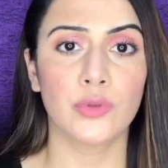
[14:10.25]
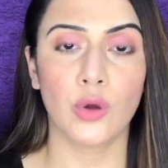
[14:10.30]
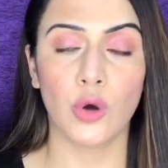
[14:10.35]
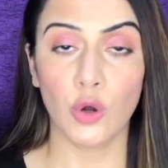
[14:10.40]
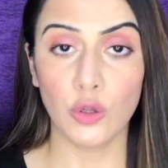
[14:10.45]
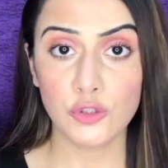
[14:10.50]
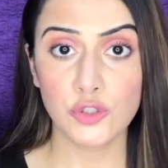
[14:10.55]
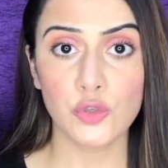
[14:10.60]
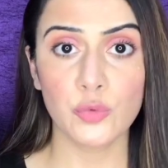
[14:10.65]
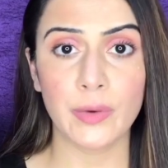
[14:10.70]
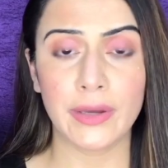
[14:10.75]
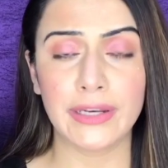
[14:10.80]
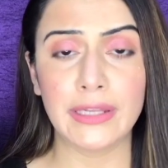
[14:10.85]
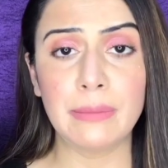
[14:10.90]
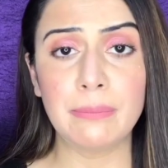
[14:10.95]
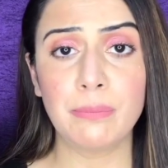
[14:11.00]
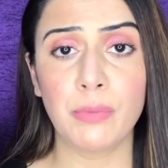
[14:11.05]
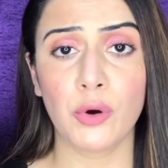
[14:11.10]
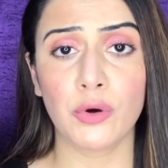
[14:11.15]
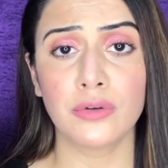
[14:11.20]
Also very
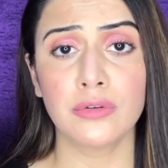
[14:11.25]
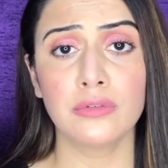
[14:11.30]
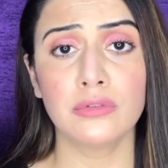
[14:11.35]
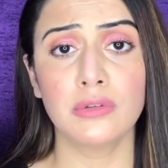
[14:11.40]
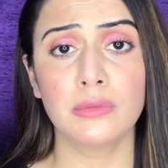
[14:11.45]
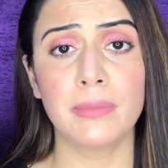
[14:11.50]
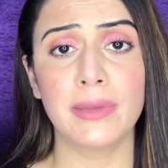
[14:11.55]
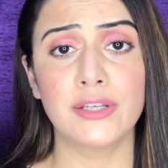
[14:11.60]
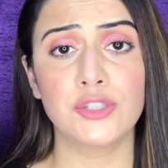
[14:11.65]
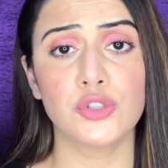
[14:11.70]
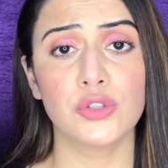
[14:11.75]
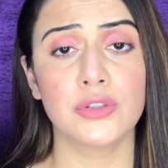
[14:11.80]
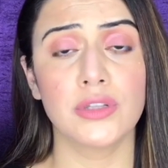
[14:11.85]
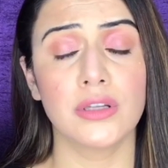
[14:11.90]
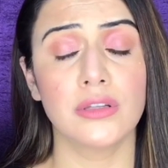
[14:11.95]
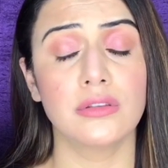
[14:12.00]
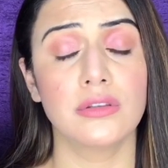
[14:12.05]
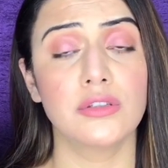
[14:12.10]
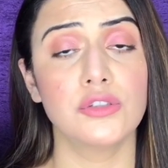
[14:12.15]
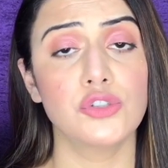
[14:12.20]
important, make sure
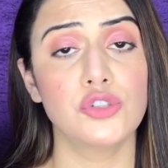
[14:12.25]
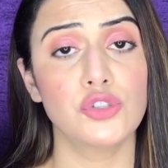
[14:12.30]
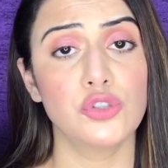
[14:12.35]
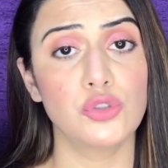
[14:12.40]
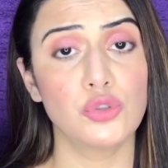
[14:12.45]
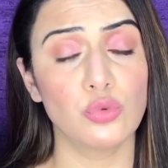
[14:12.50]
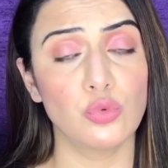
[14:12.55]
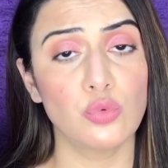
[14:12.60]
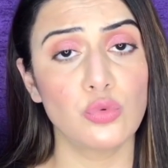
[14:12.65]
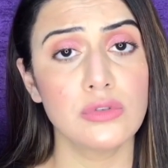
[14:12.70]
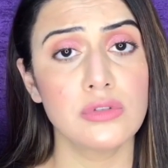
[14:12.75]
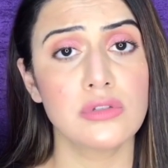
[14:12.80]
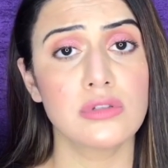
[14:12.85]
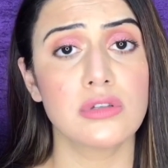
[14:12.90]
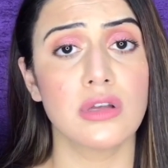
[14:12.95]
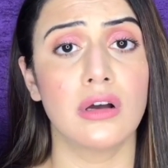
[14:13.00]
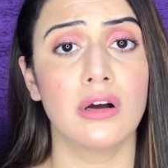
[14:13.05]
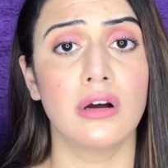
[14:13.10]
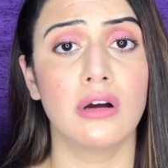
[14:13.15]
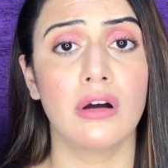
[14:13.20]
that the shoes
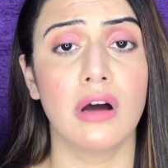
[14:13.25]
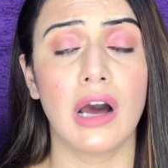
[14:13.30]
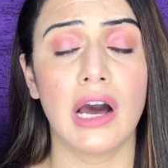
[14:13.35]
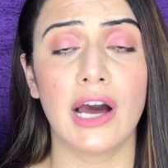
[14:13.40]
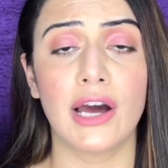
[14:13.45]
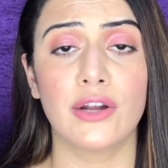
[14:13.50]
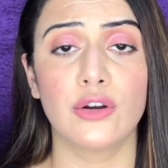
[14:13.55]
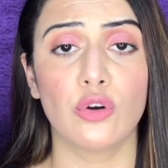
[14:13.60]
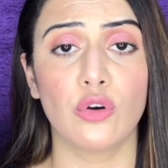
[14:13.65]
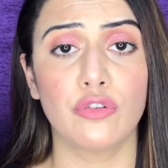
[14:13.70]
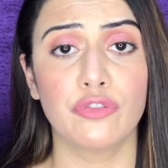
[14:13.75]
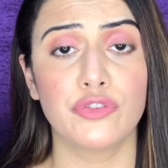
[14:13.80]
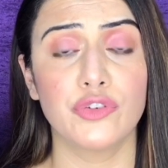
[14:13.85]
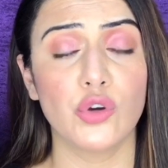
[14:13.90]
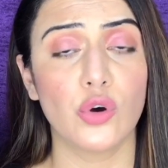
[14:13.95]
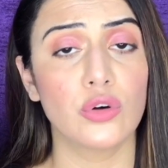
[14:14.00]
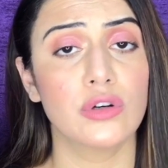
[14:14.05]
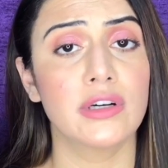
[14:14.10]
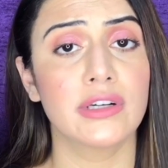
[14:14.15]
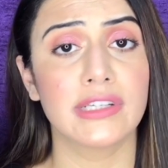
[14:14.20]
are of
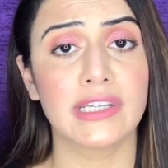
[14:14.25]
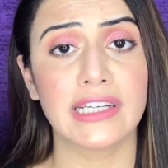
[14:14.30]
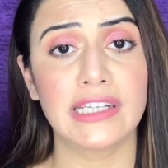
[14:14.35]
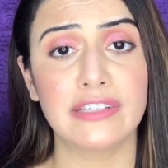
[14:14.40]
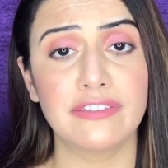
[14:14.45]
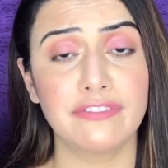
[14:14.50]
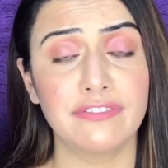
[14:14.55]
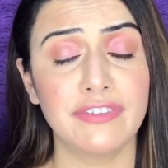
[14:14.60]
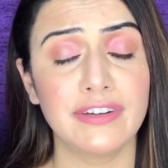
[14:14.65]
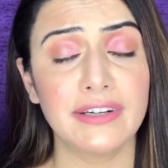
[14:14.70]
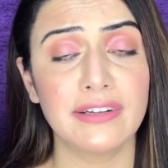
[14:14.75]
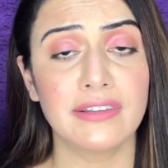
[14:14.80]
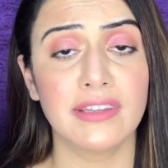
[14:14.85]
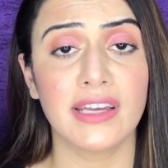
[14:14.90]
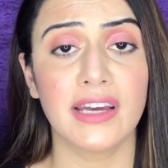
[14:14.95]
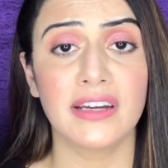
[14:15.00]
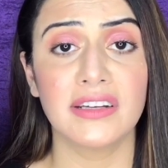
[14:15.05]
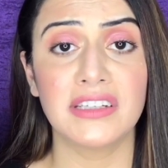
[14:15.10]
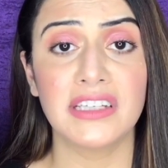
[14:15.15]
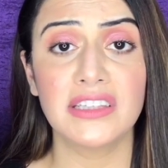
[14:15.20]
your correct fit.
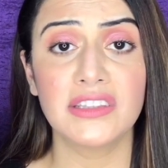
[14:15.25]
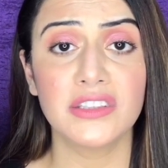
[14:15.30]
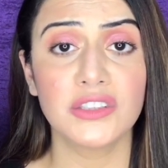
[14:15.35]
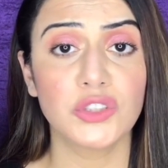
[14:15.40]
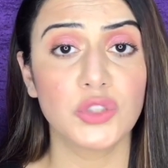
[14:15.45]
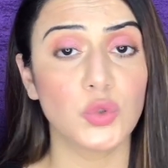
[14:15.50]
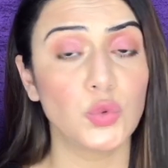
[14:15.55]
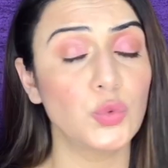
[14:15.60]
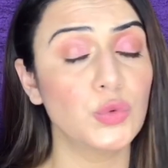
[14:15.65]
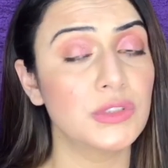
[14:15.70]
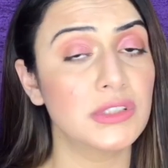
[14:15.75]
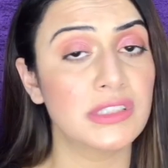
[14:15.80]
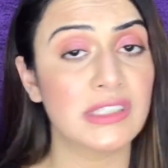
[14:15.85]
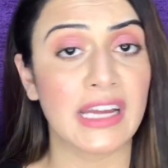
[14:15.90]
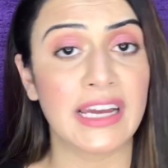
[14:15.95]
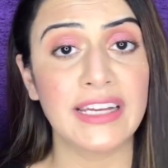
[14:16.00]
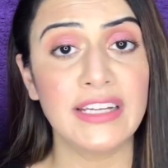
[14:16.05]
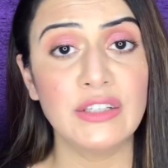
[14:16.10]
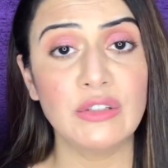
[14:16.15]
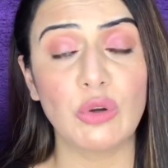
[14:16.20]
They are neither too
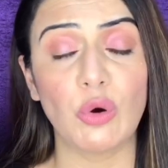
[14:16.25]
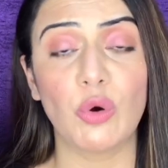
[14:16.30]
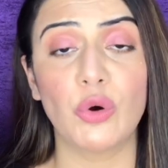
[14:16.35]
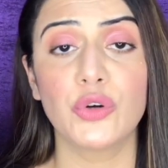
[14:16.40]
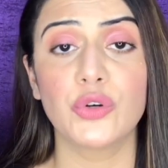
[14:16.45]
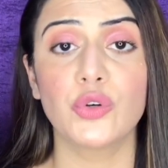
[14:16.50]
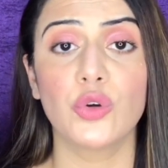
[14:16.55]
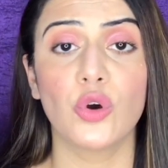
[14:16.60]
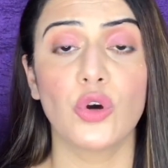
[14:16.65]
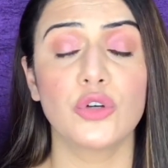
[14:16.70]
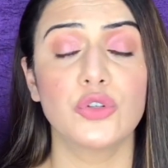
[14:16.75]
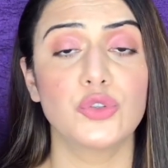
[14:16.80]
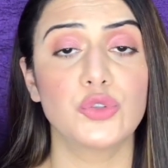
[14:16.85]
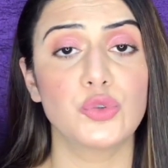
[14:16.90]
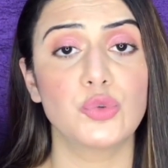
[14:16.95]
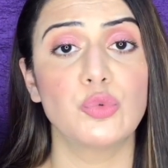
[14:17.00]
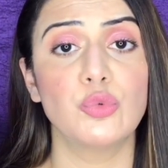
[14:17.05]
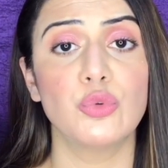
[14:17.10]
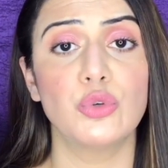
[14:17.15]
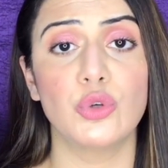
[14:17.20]
tight or not
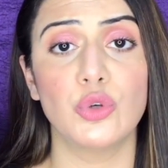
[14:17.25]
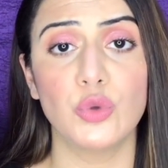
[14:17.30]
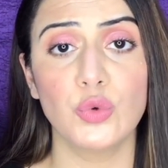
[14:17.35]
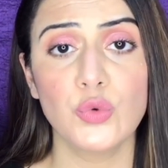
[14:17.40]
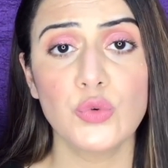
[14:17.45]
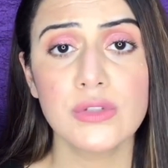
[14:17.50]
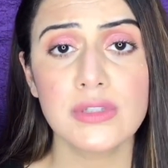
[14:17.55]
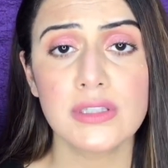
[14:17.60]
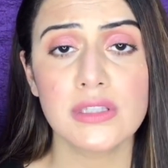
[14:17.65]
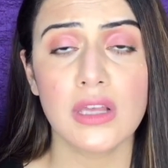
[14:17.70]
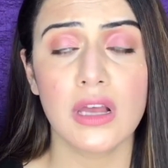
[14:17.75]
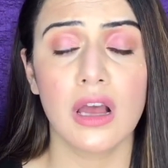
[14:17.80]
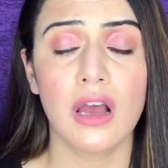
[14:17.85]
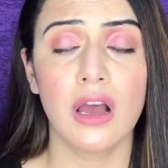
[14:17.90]
too loose.